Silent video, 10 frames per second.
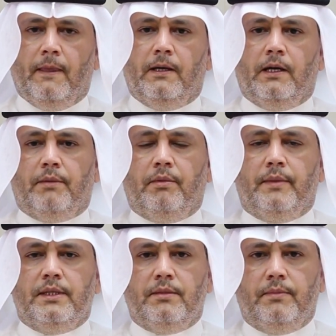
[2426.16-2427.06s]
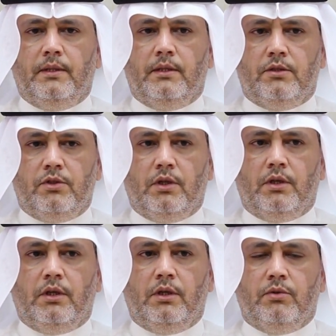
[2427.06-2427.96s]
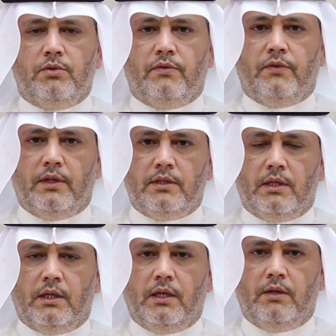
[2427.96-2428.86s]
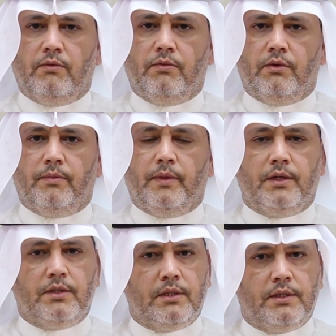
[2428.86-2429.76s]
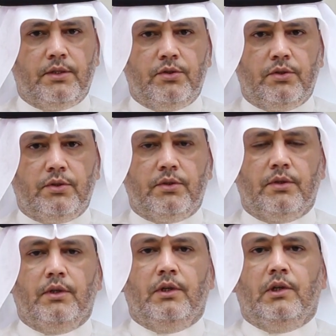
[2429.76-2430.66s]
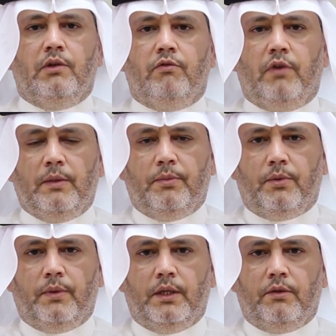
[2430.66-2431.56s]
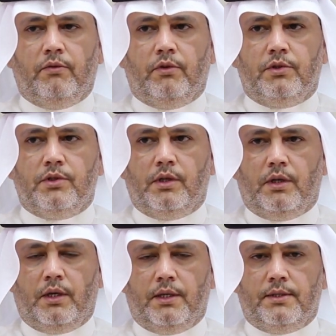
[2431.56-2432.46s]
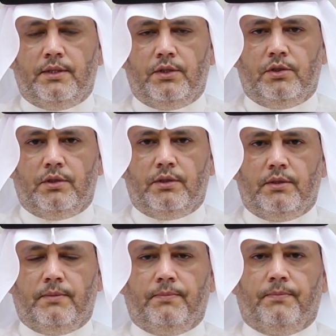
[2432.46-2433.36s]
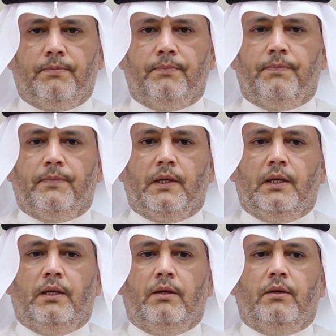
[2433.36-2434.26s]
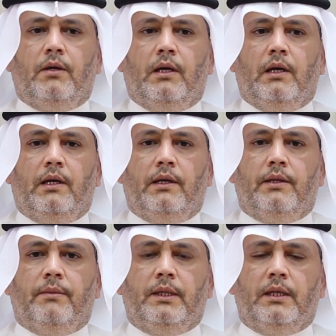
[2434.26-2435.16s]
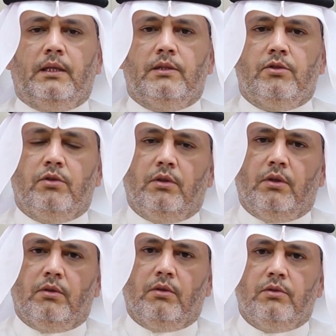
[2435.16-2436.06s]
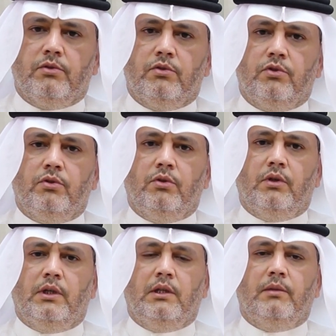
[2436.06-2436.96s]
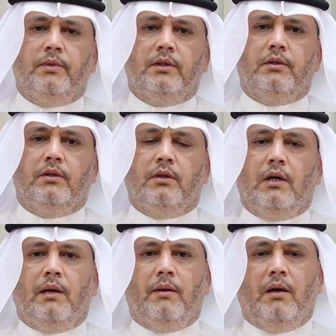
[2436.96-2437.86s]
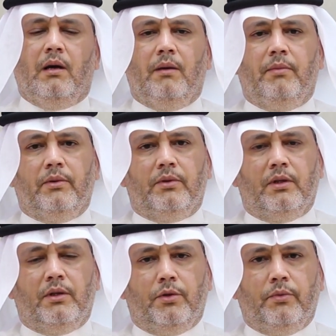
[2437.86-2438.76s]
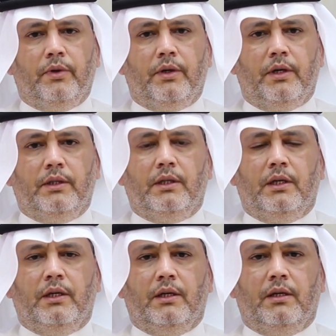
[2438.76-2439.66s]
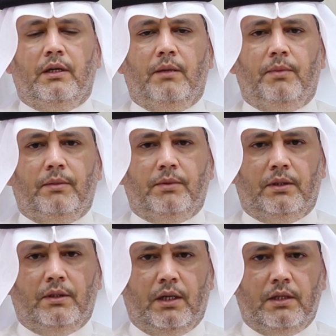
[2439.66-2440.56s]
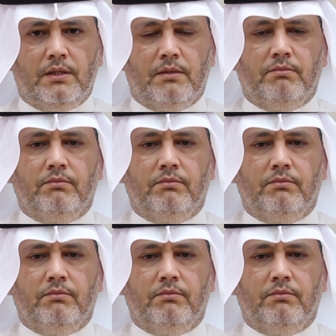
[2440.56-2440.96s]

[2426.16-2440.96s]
Carbamazepine is generally used first line for partial seizures, valproate for generalized seizures. The medical student also should know a little bit about the newer anti-epileptic drugs,